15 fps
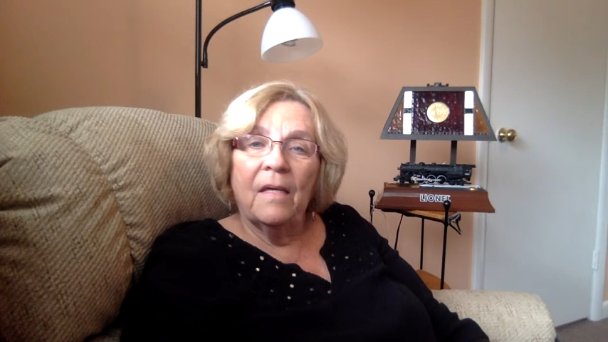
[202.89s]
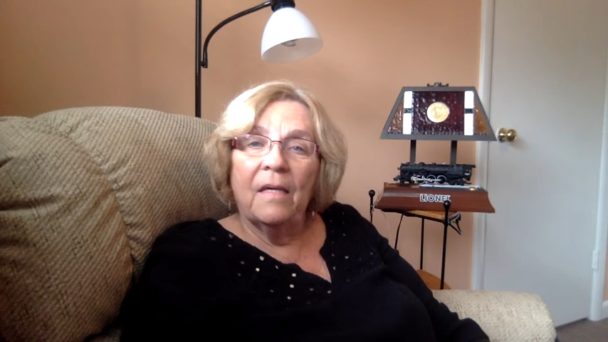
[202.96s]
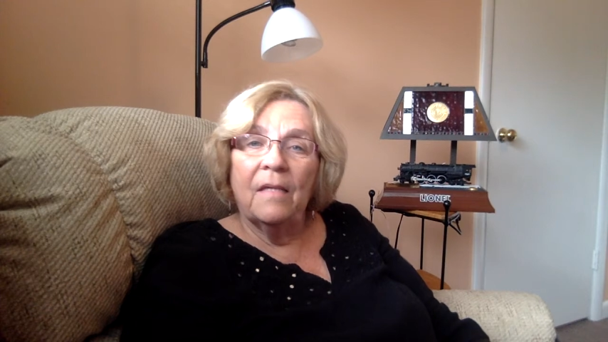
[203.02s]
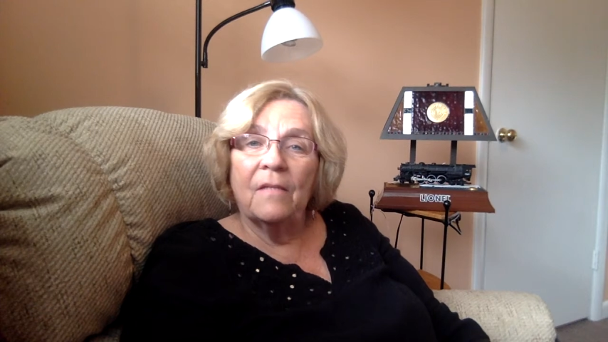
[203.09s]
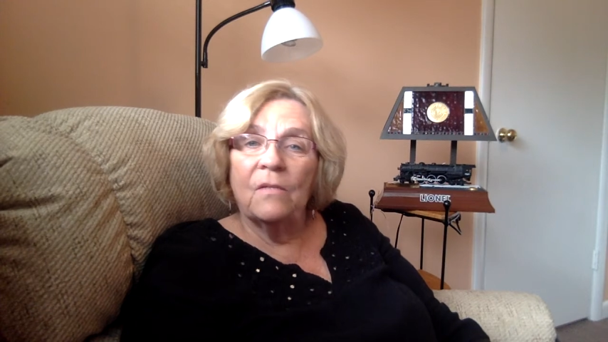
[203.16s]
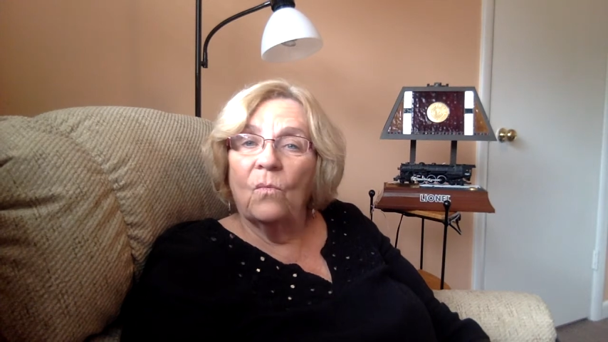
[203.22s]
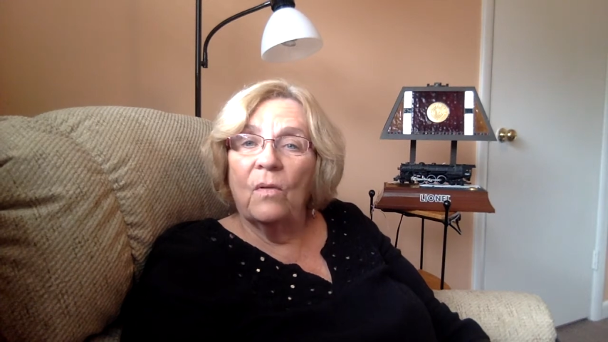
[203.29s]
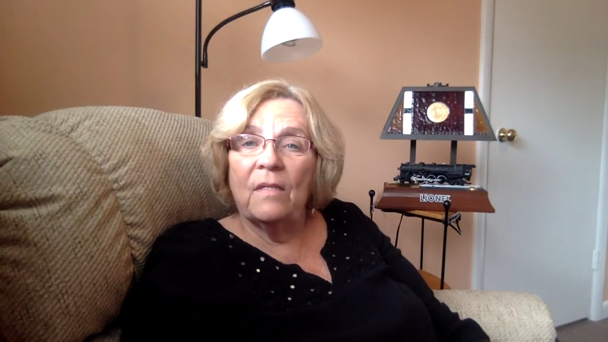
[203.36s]

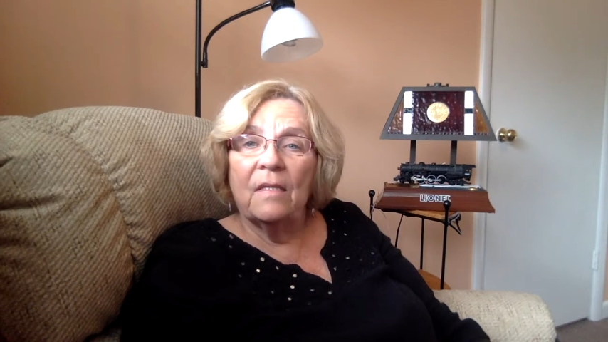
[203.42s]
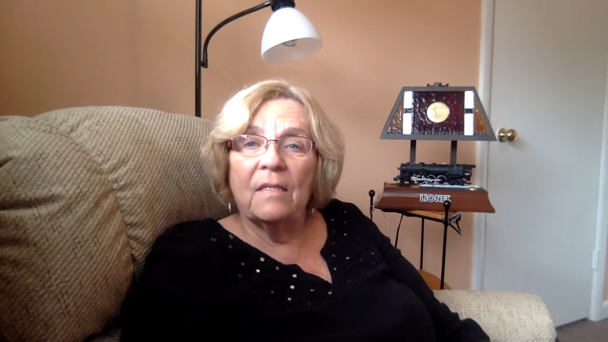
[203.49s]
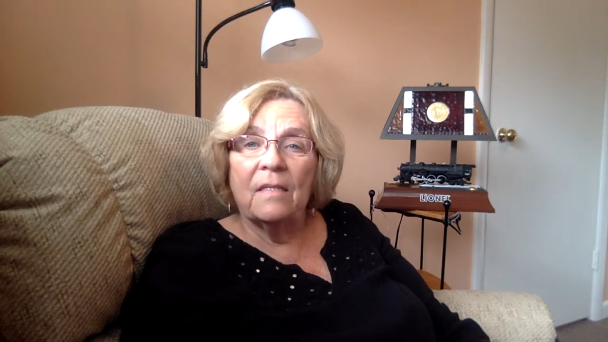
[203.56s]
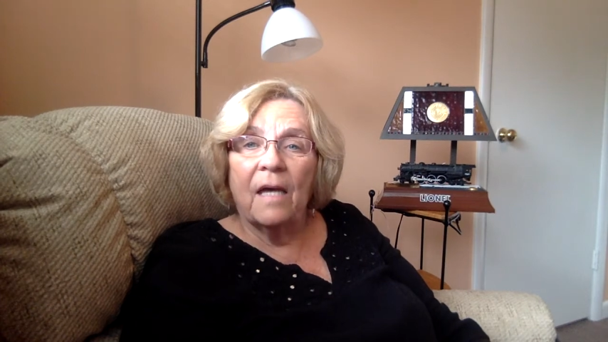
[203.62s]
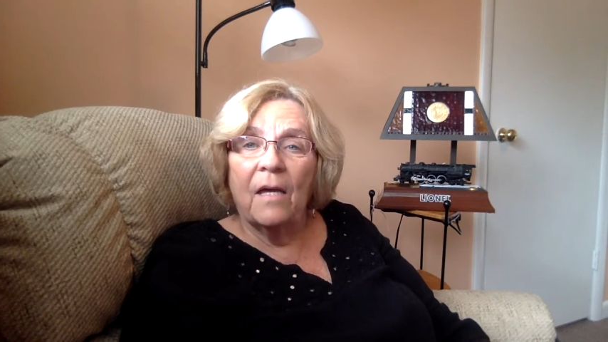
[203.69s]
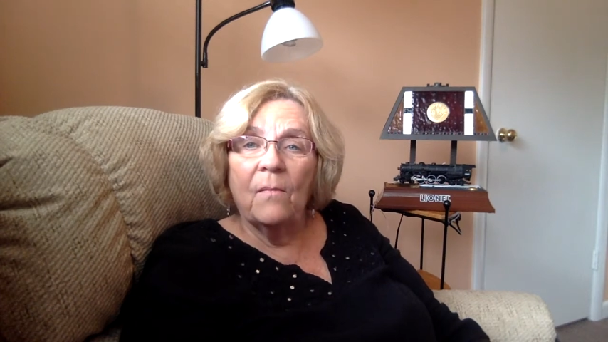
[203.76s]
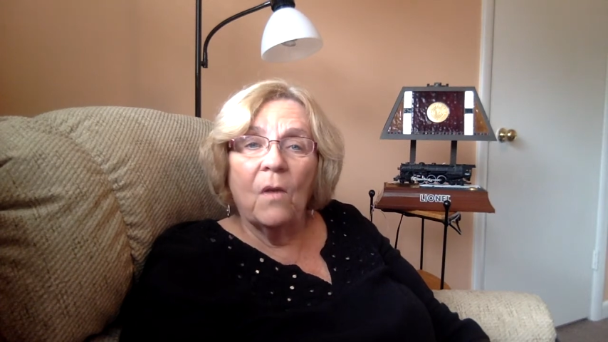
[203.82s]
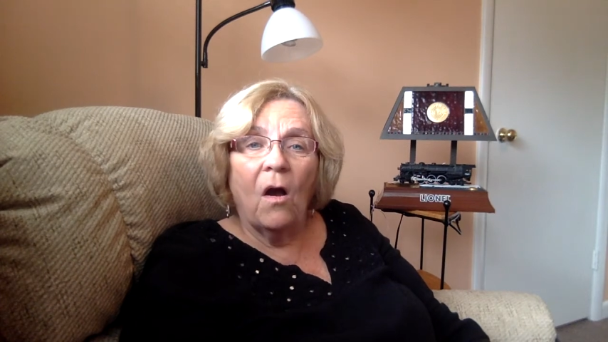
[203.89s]
Is it with the
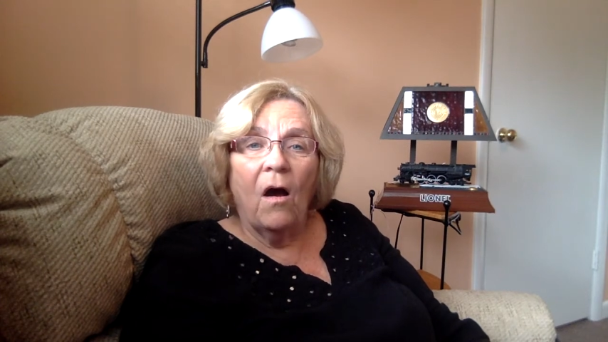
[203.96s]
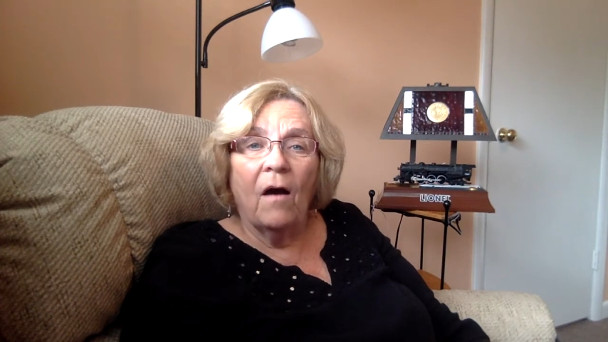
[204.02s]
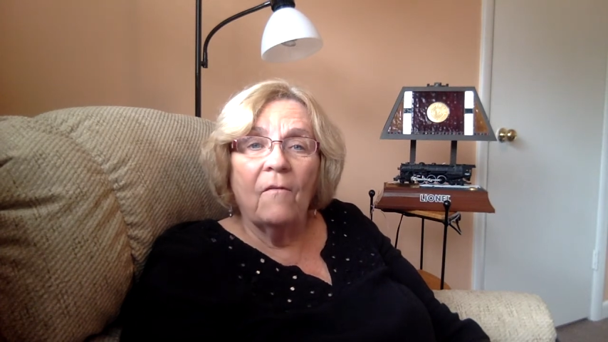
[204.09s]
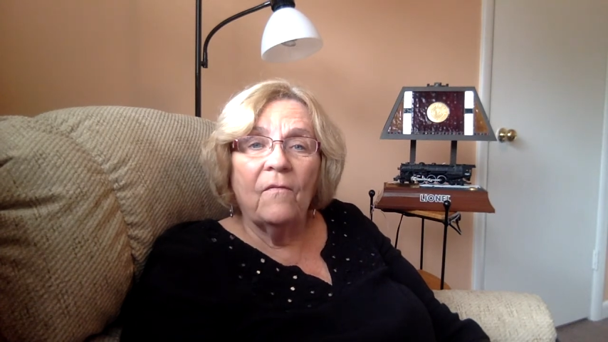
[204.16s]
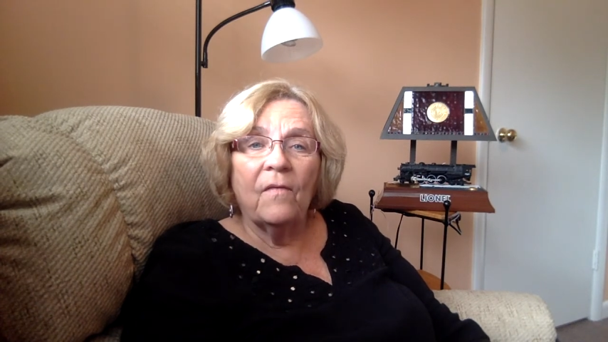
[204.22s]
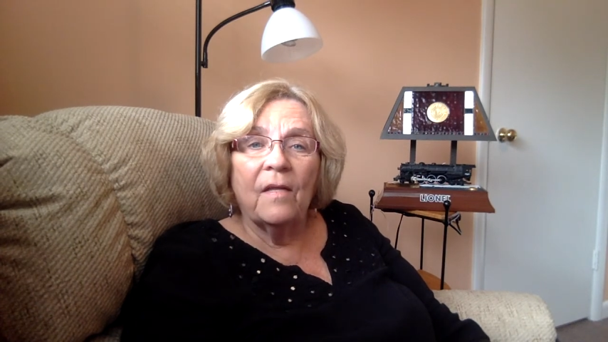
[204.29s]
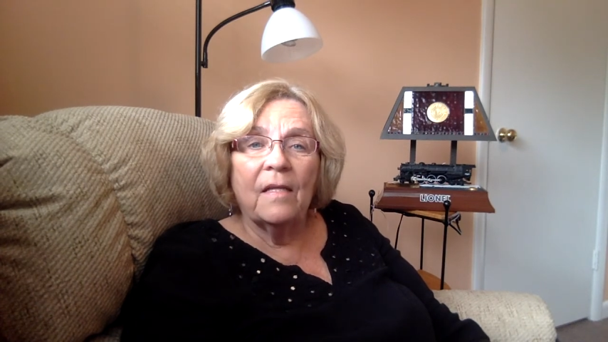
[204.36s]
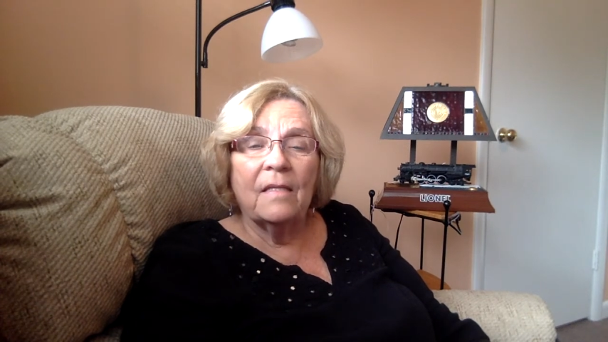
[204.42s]
same
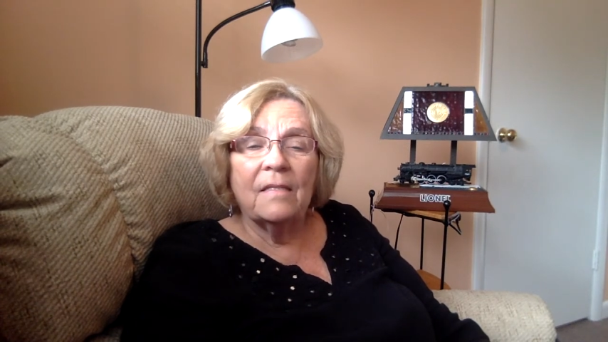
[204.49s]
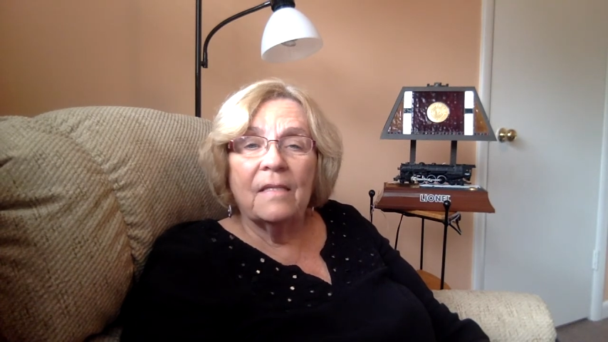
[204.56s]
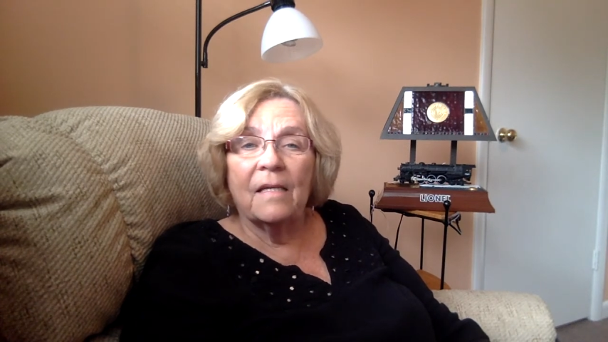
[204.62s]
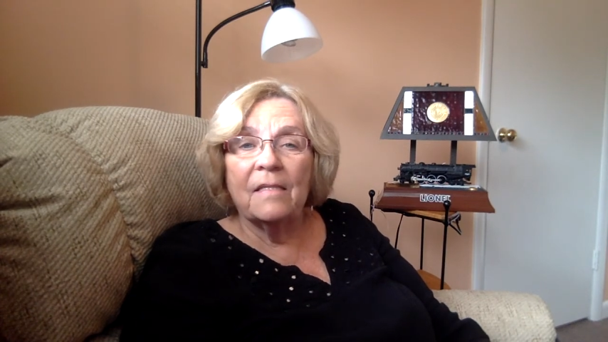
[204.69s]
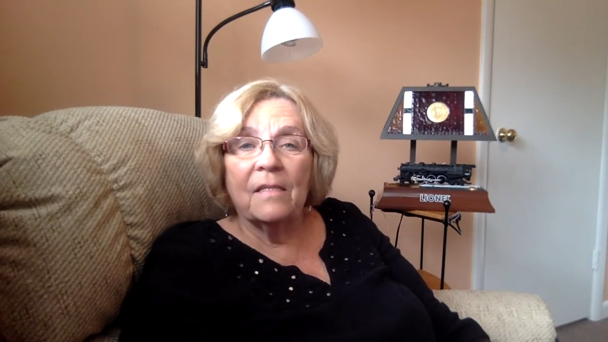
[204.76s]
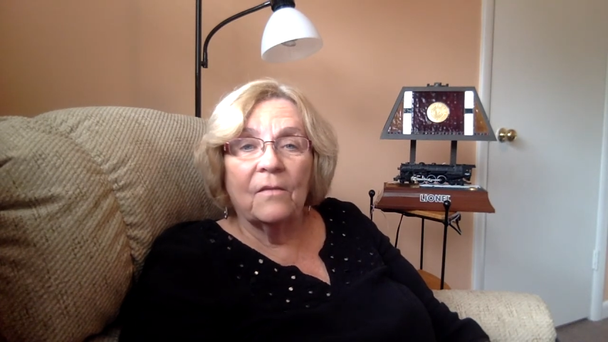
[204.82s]
confidence as